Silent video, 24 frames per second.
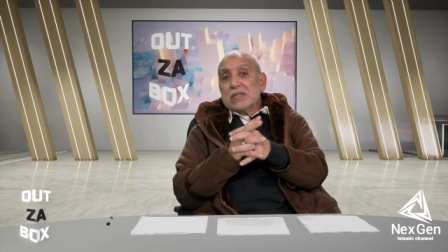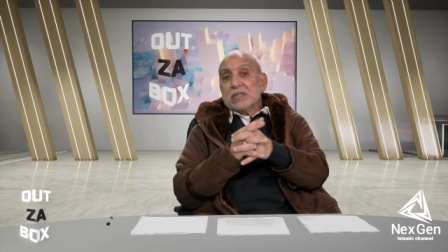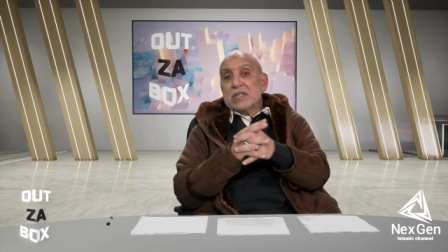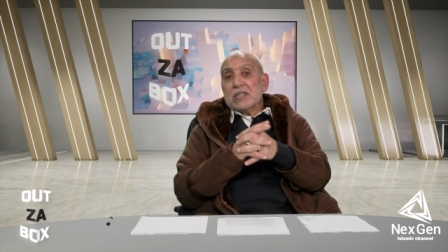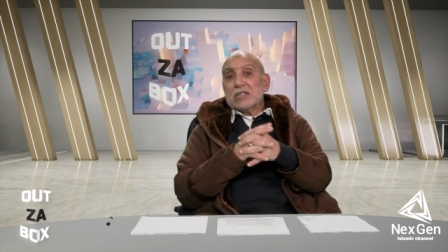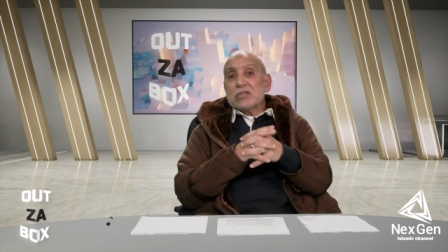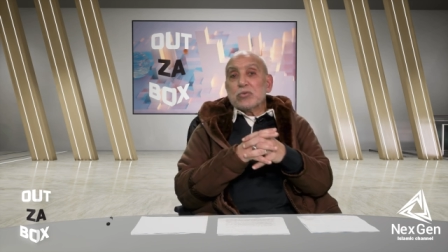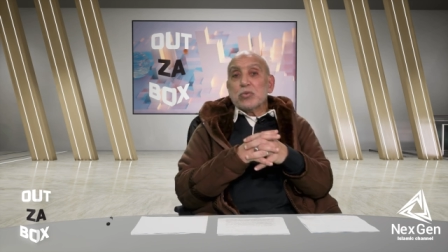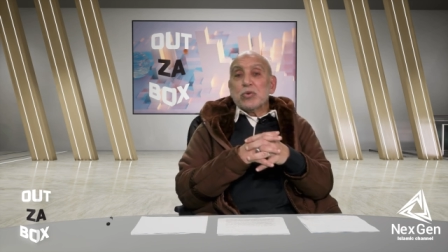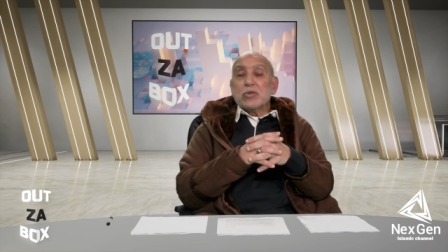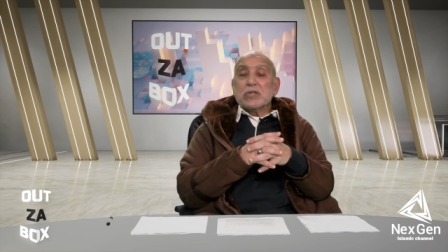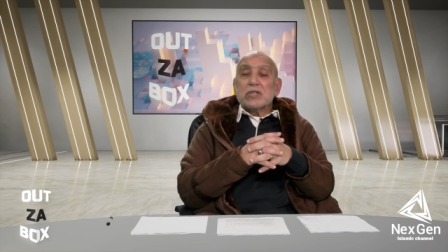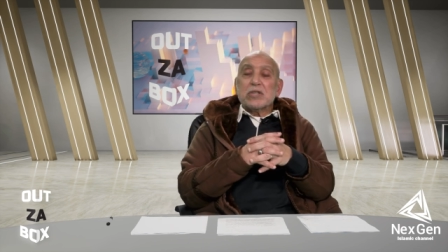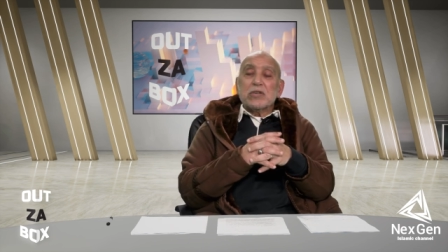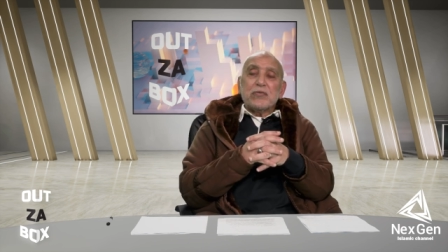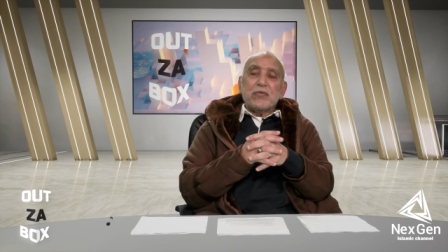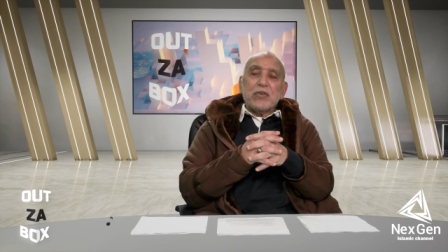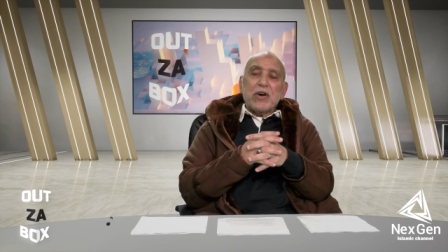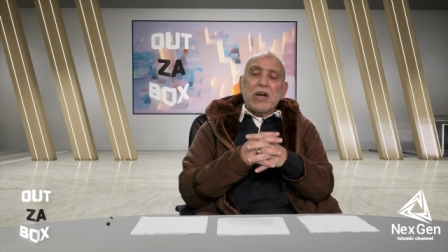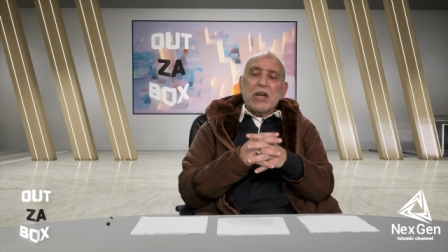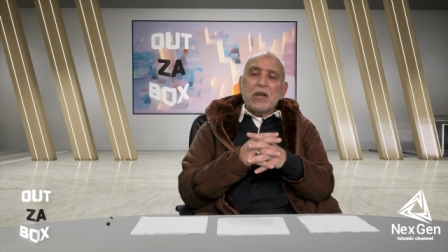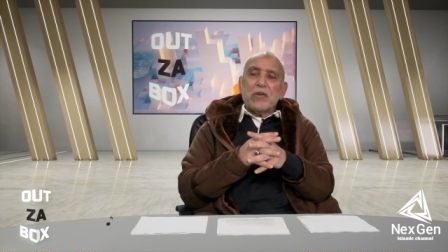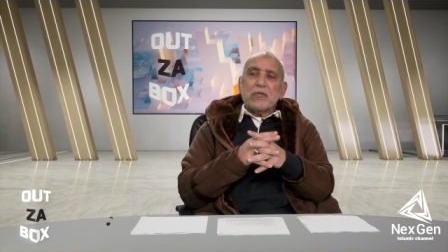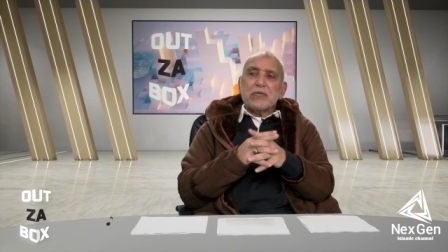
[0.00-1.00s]
this
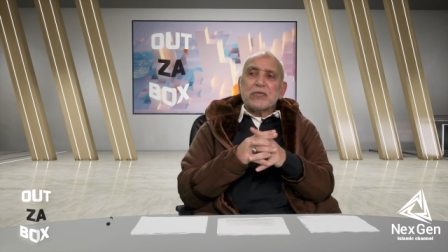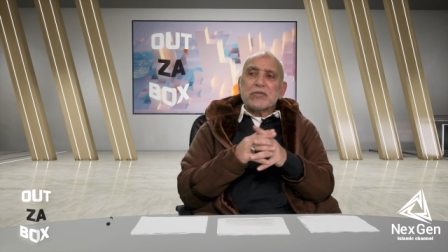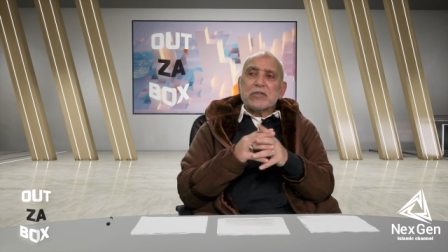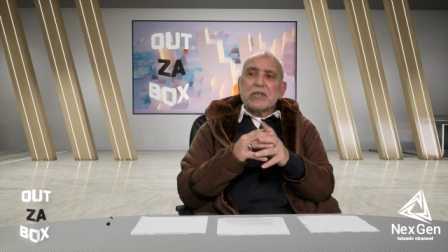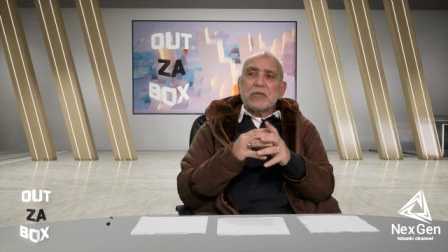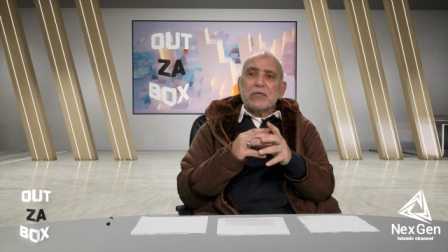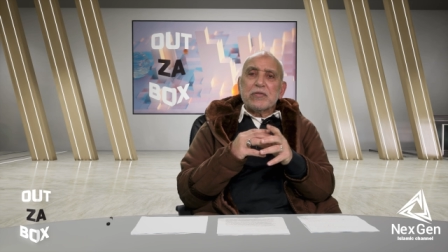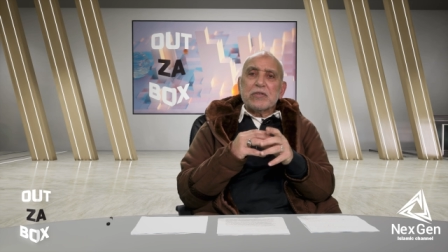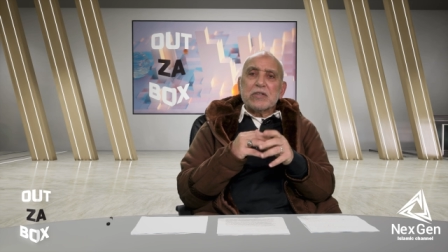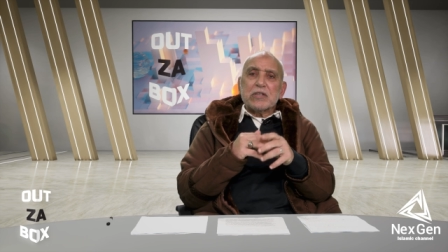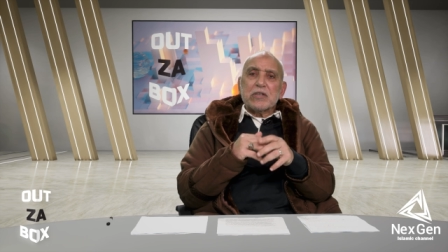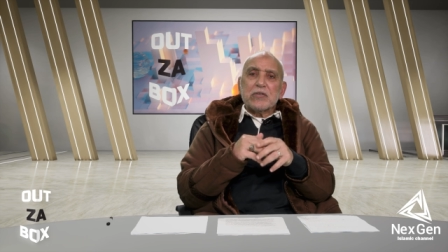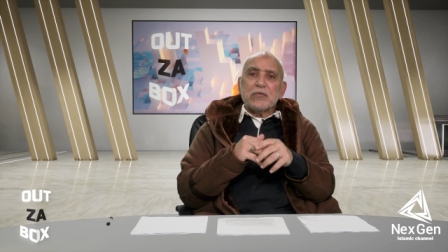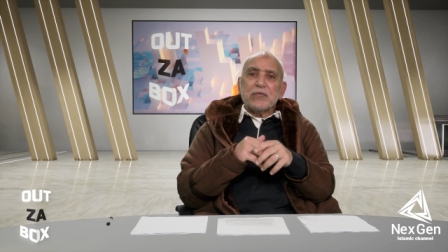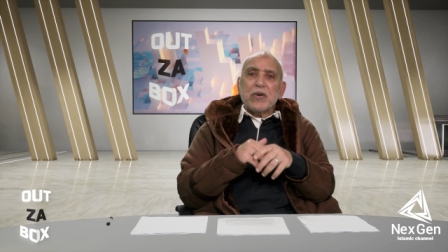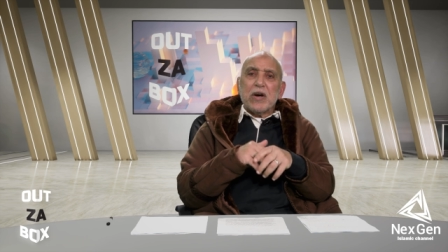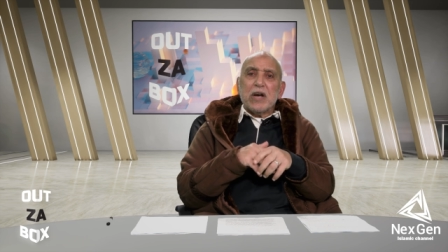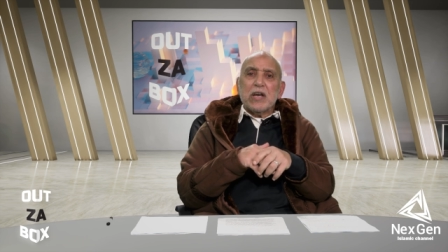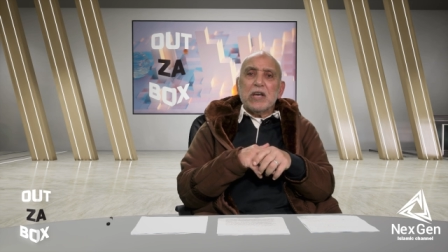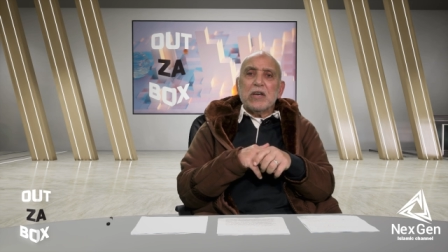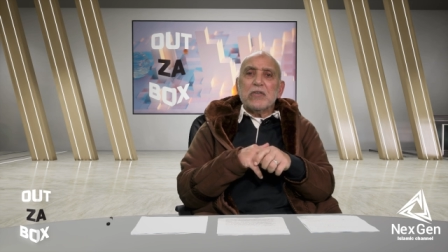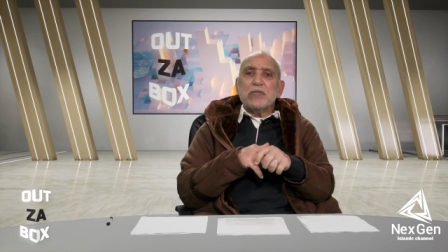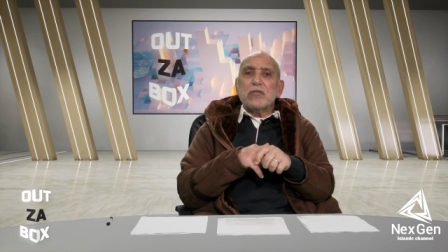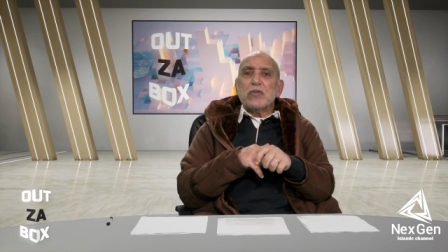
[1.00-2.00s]

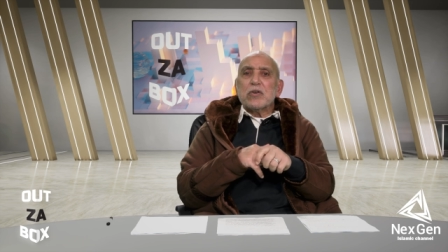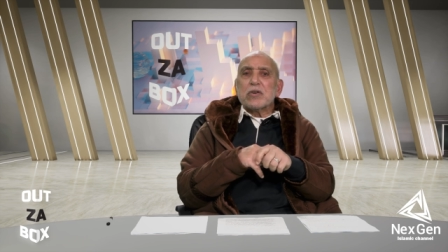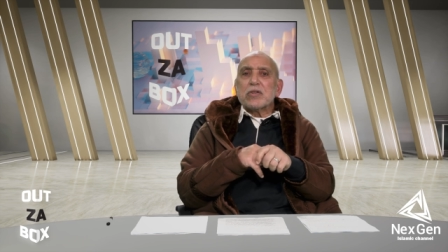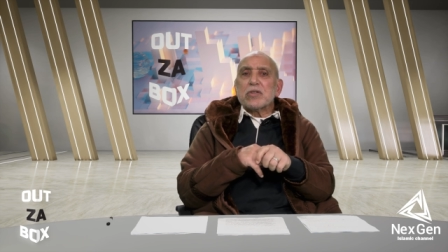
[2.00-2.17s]
25-75